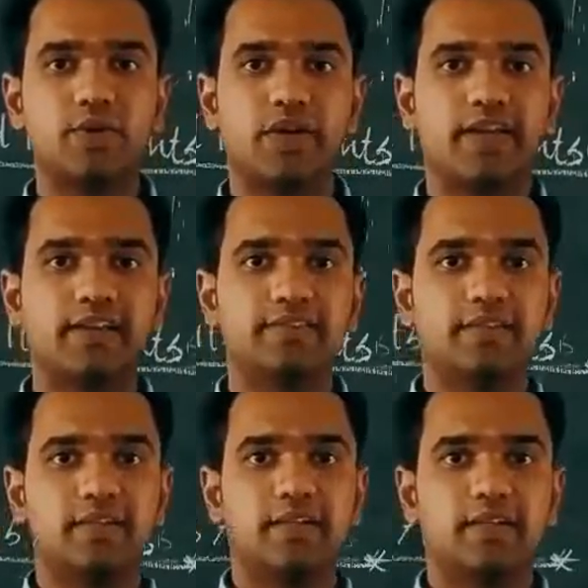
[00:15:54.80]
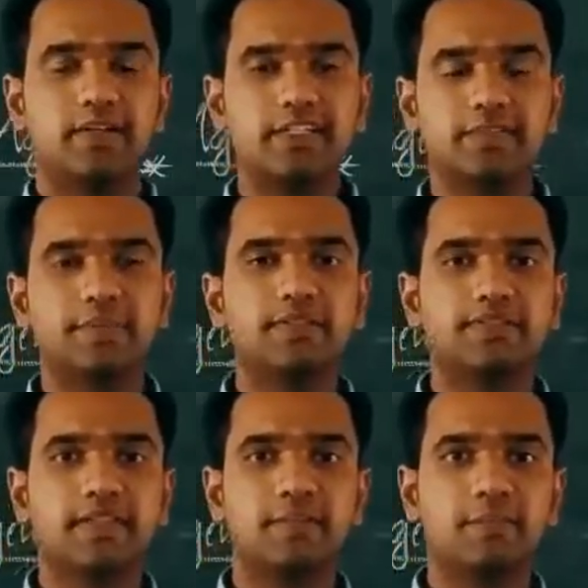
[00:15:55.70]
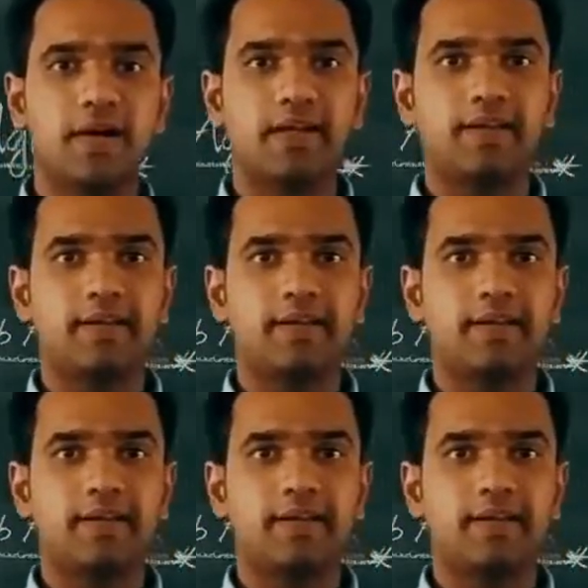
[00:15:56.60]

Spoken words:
one is dispersal by